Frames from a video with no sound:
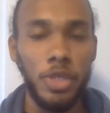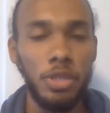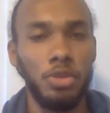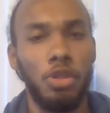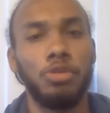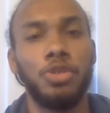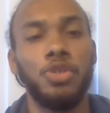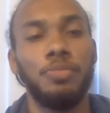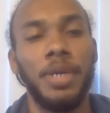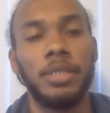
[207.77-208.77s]
So those are
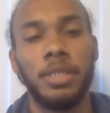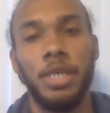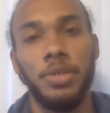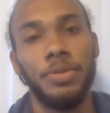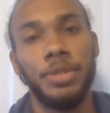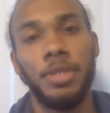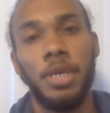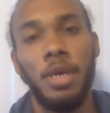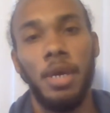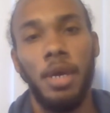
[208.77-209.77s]
two big skills.
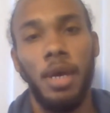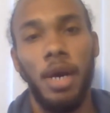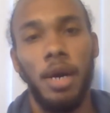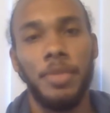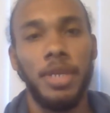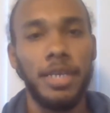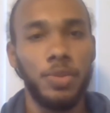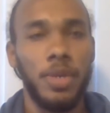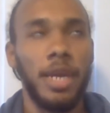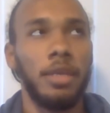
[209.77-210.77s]
The
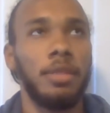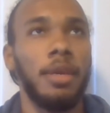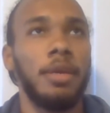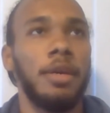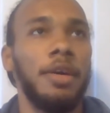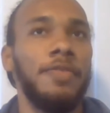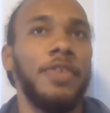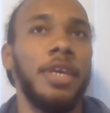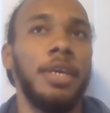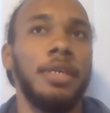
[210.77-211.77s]
next one I can think of
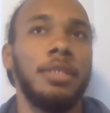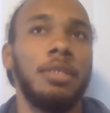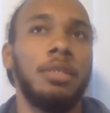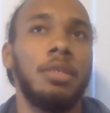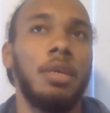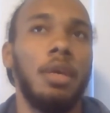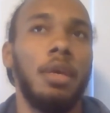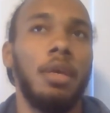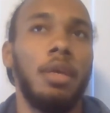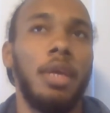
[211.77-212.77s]
is
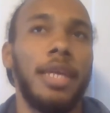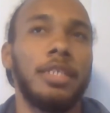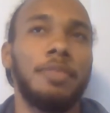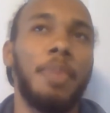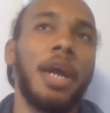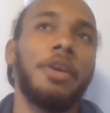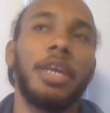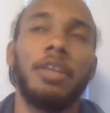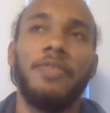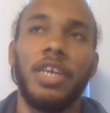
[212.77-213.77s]
inspiring
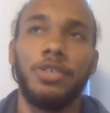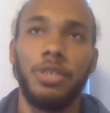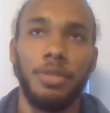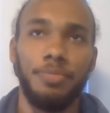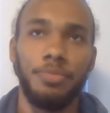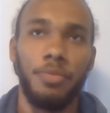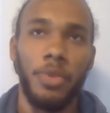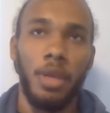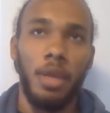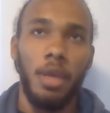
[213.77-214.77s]
innovation.
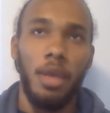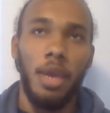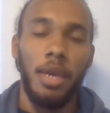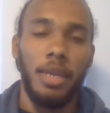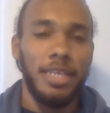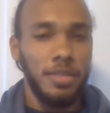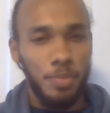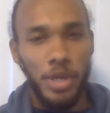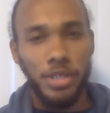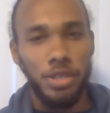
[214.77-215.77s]
And
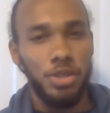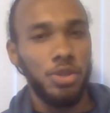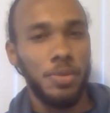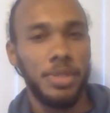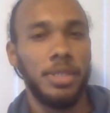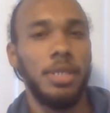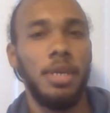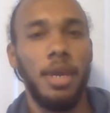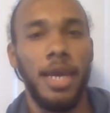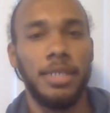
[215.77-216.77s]
inspiration you don't
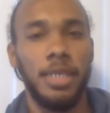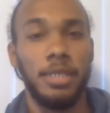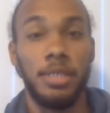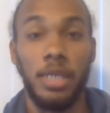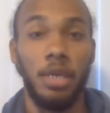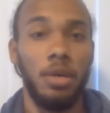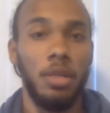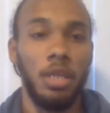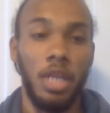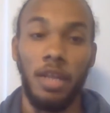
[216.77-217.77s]
see as a skill
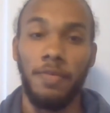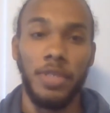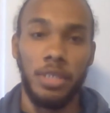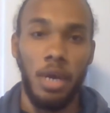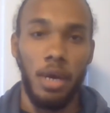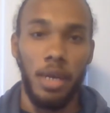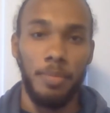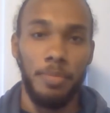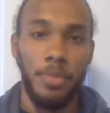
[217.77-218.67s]
a lot of the time.